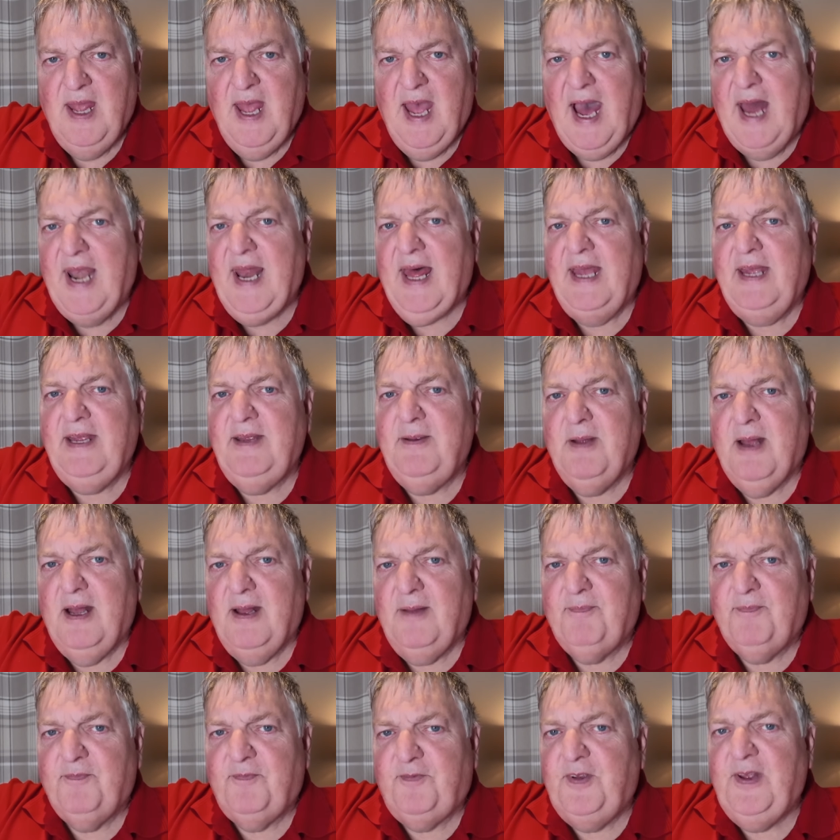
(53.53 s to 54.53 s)
And
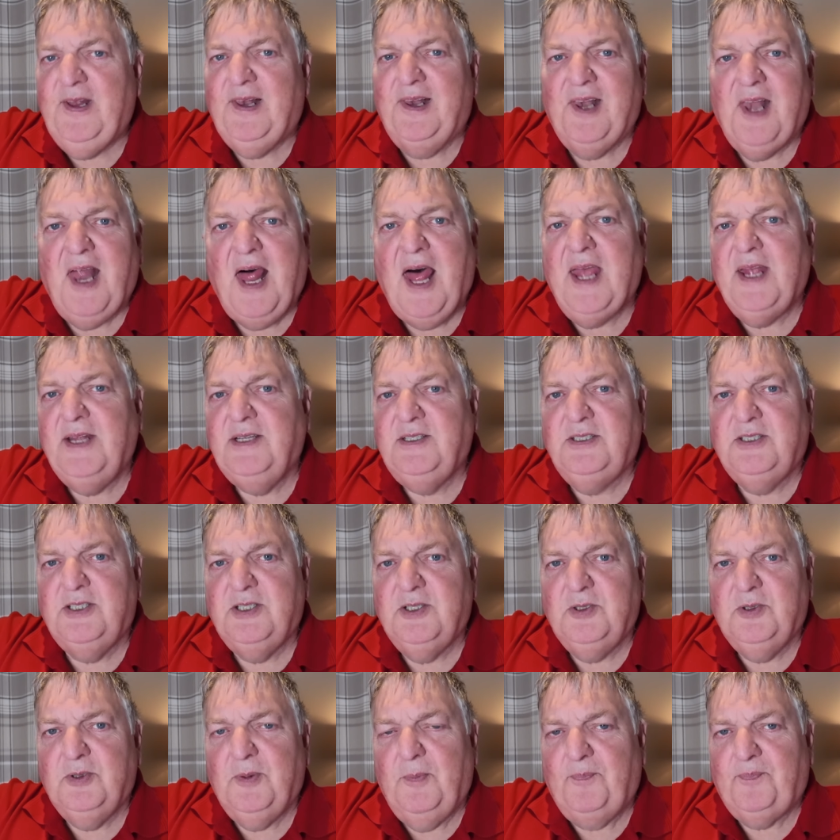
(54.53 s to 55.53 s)
I feel lied
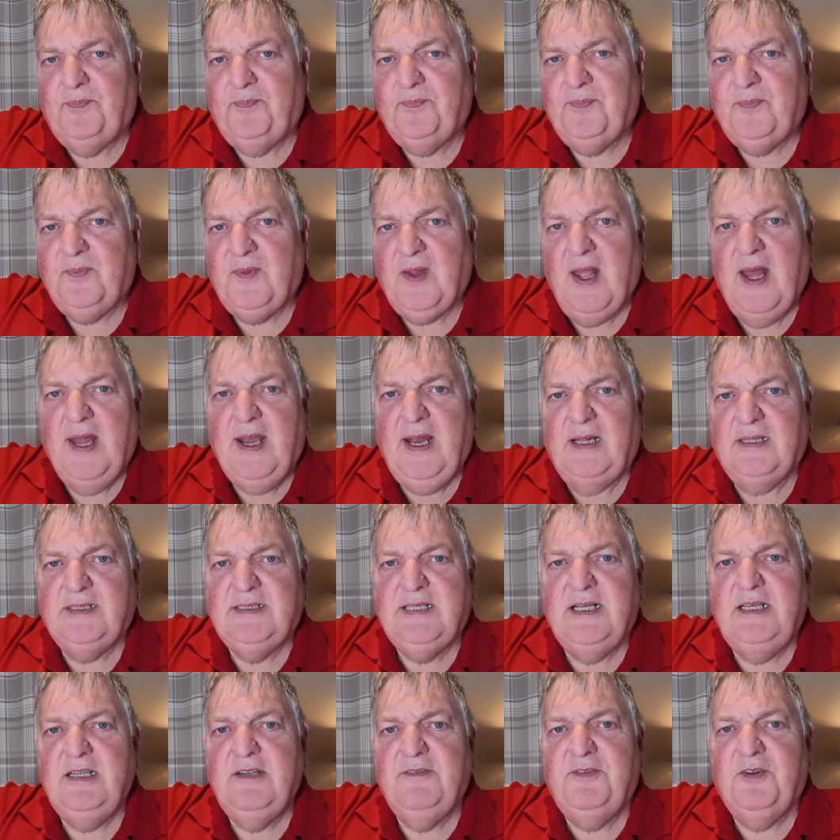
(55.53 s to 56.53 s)
to, and I'll
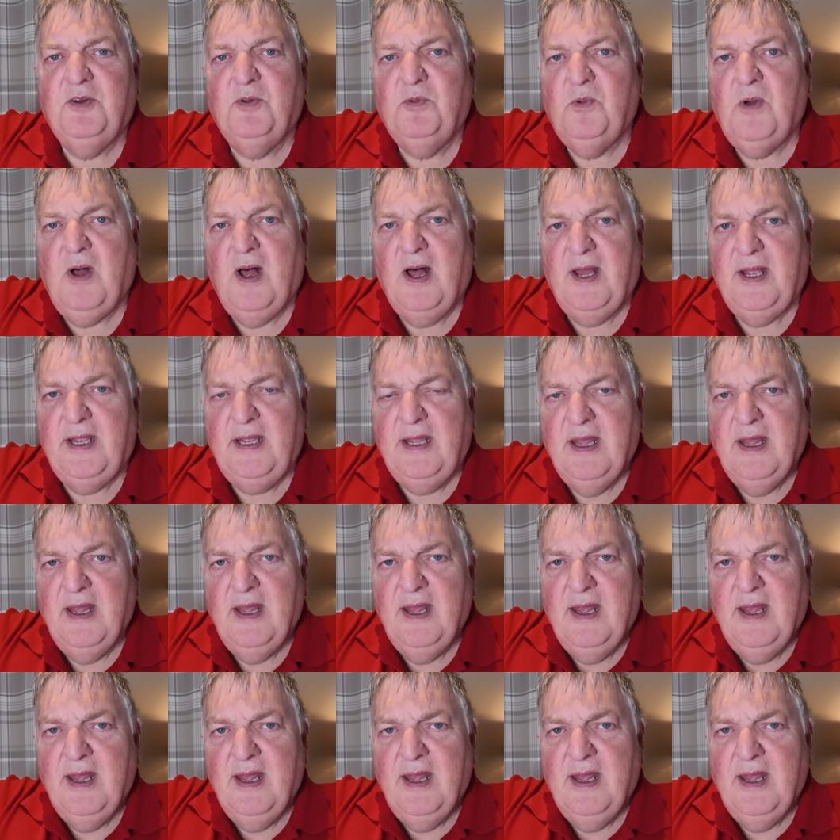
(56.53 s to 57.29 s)
tell you for why.